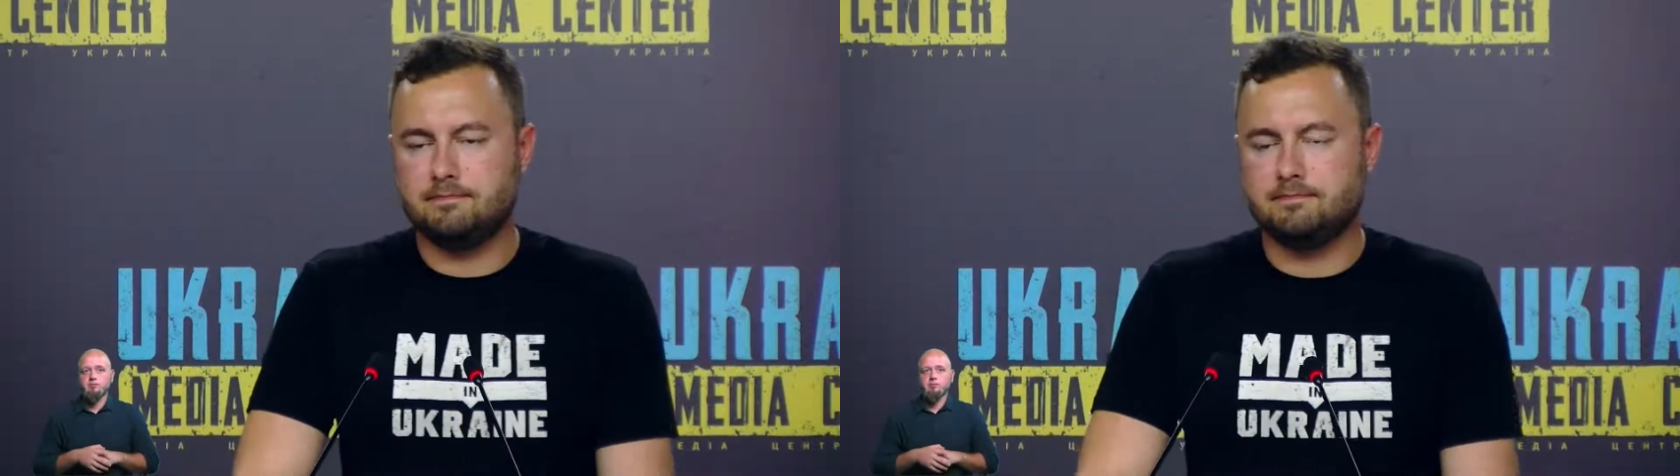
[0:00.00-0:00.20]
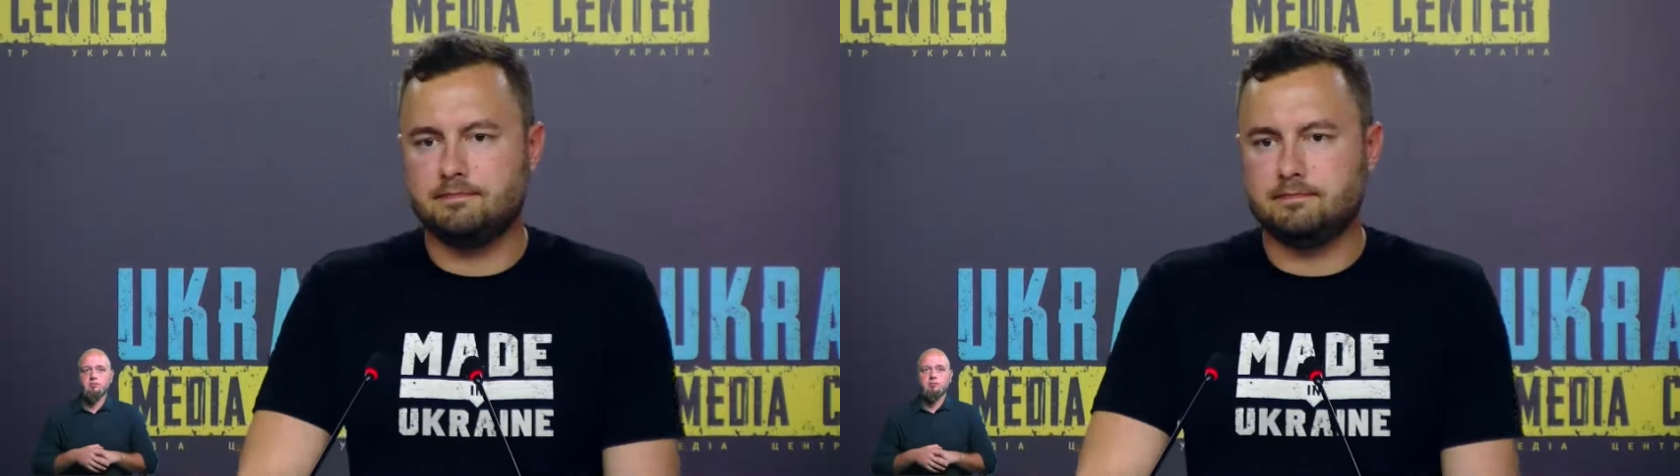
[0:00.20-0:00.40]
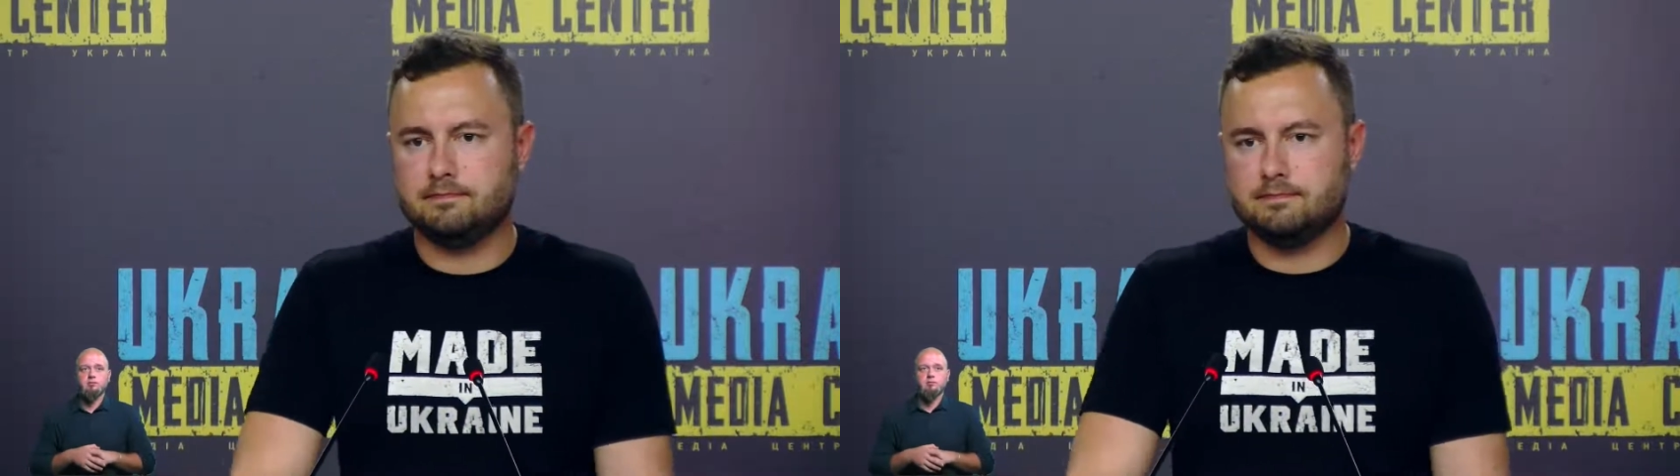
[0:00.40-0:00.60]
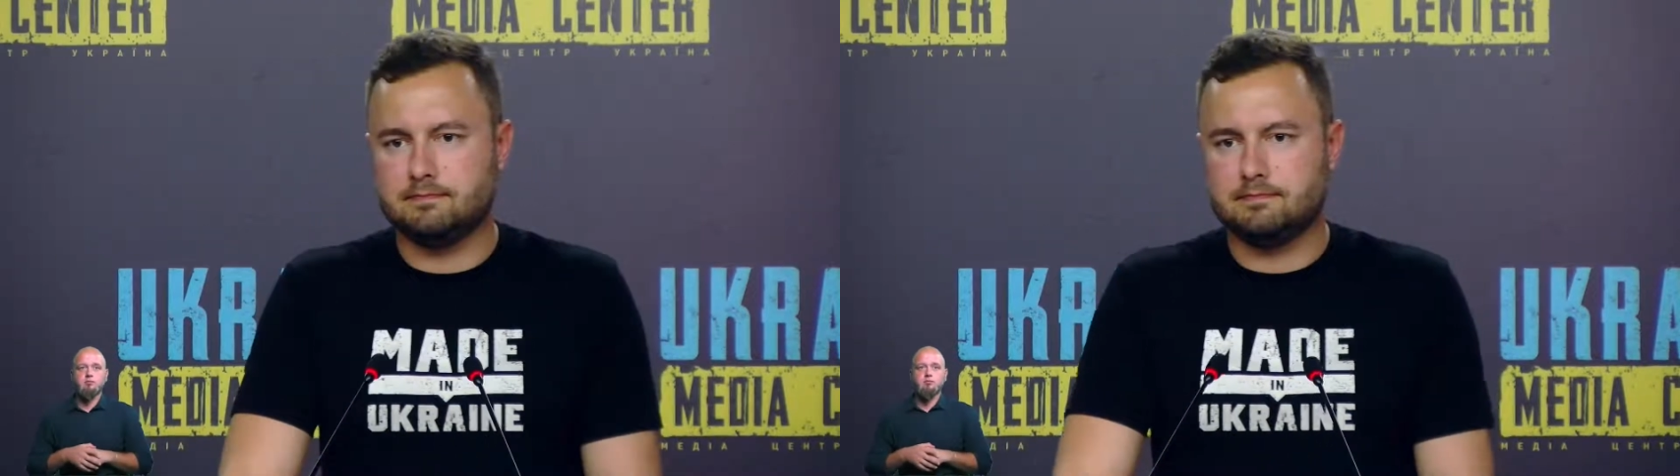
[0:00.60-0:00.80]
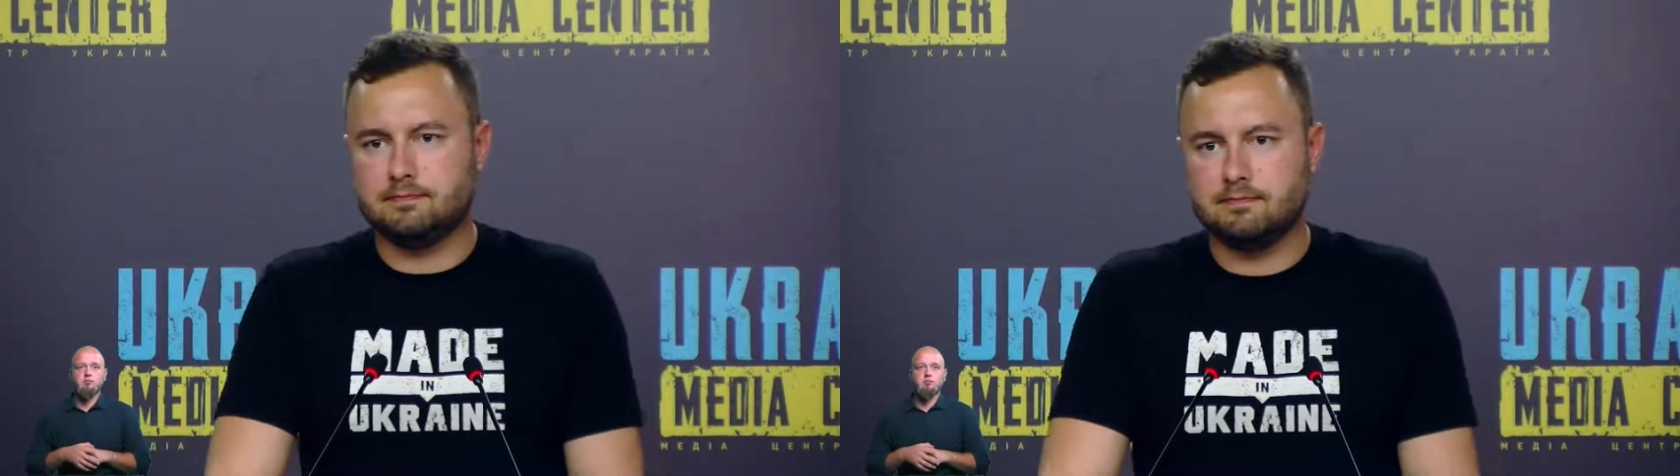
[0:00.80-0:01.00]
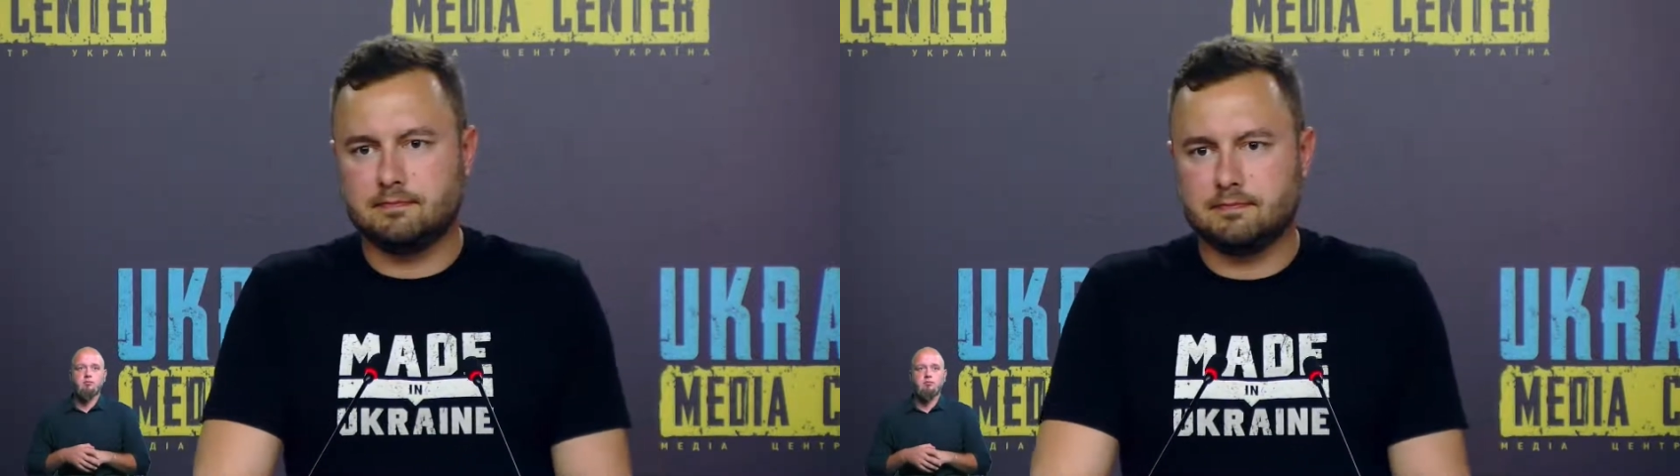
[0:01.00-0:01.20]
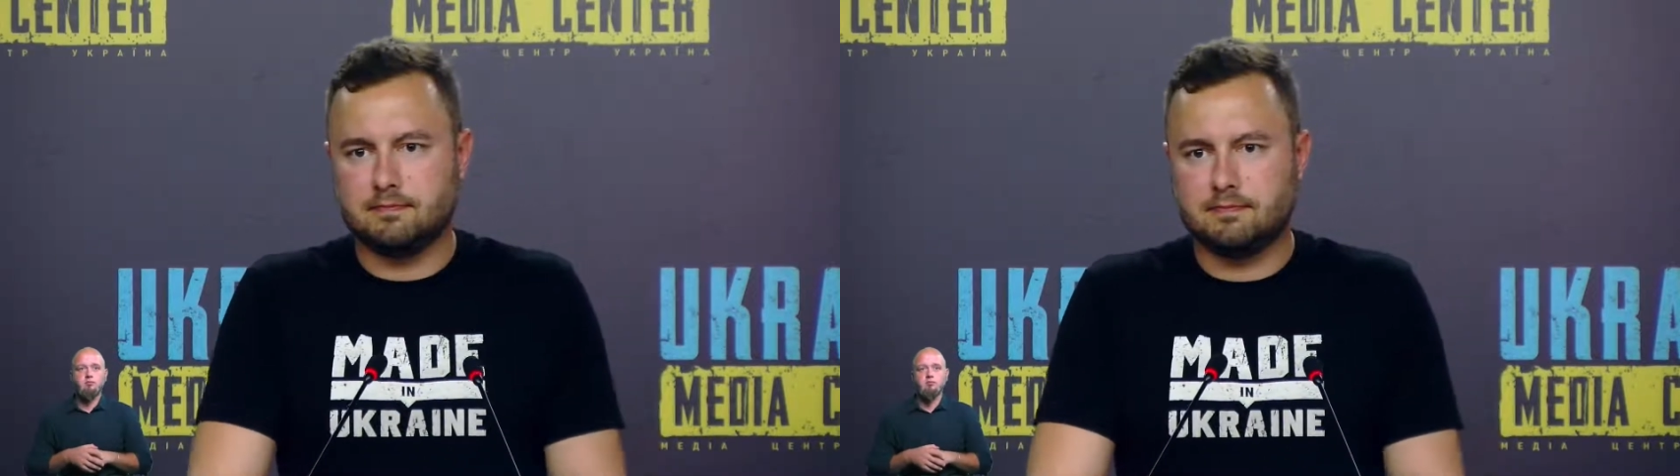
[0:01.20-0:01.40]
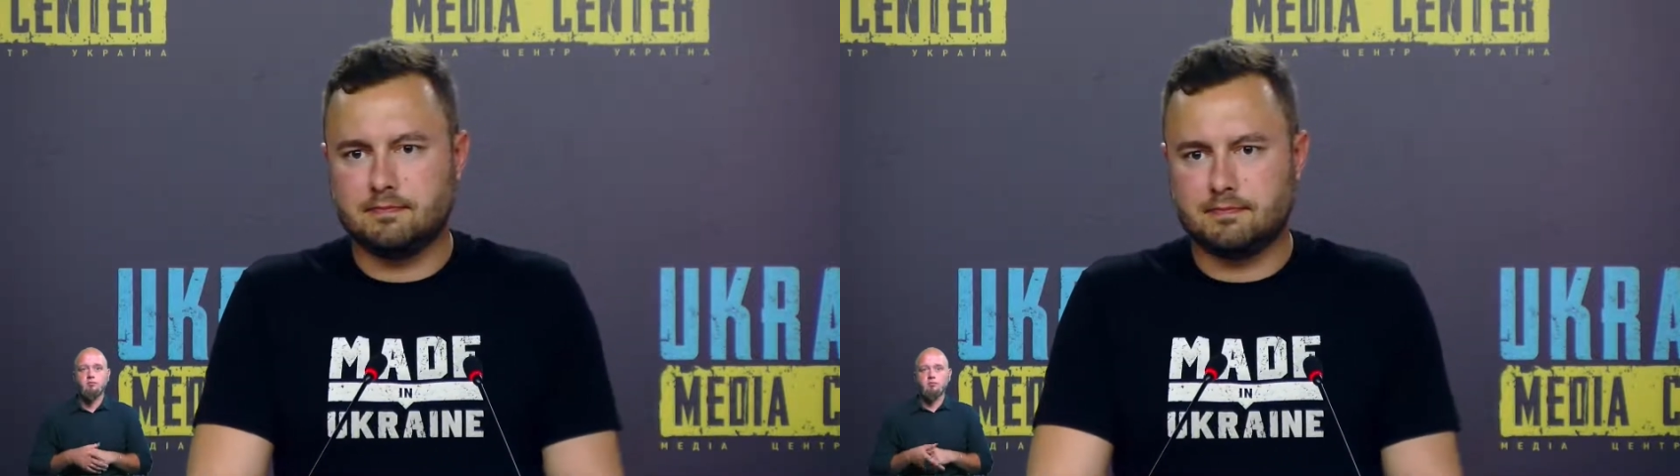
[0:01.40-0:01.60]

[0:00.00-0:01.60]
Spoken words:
pass the microphone.